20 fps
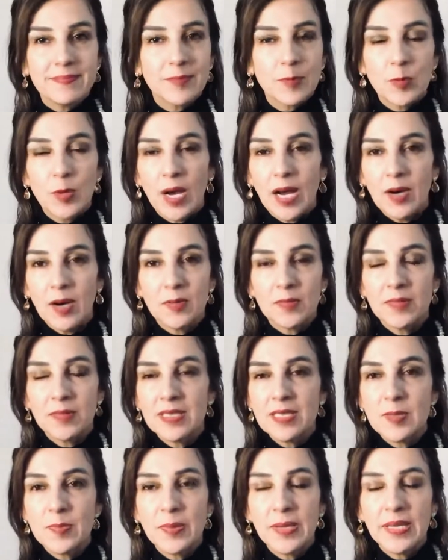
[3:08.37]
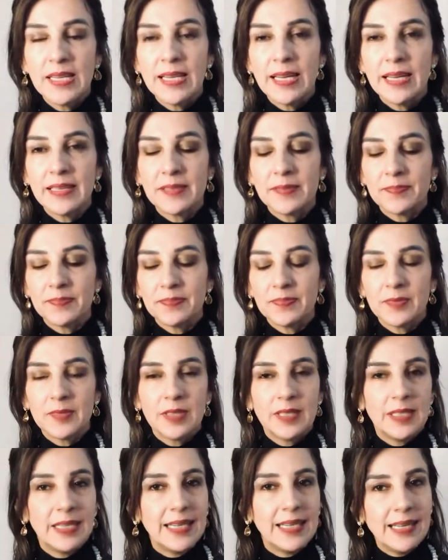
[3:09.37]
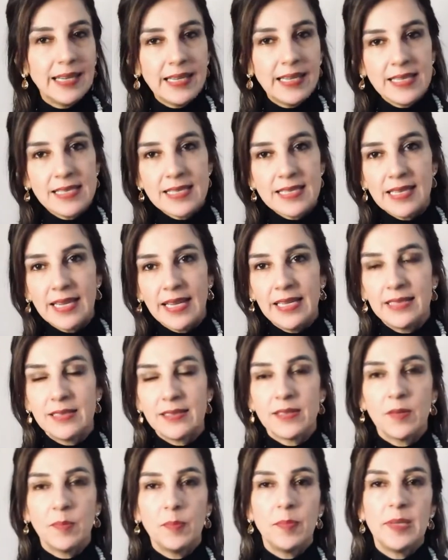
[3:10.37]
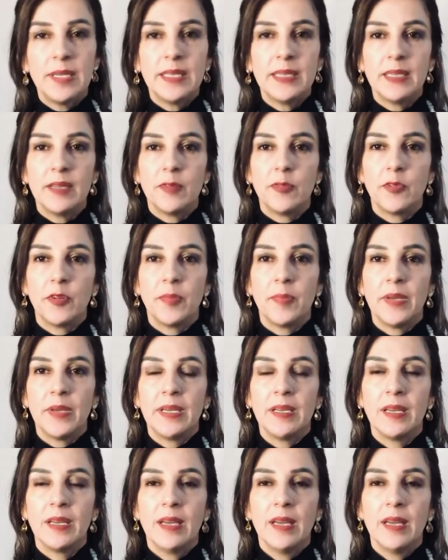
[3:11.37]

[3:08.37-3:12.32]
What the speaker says: Wow, it's been like clean slate completely for me.